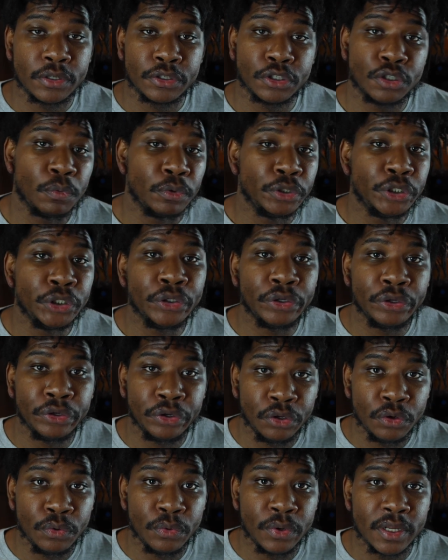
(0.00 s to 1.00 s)
So what you could
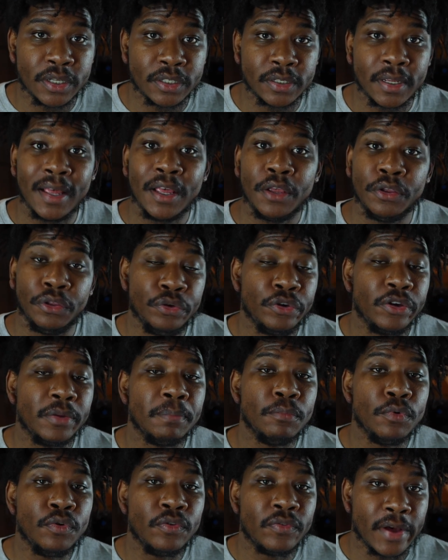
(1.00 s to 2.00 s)
do is you could
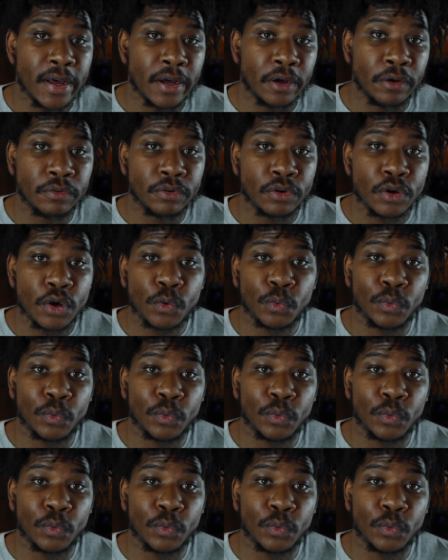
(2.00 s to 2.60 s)
move out,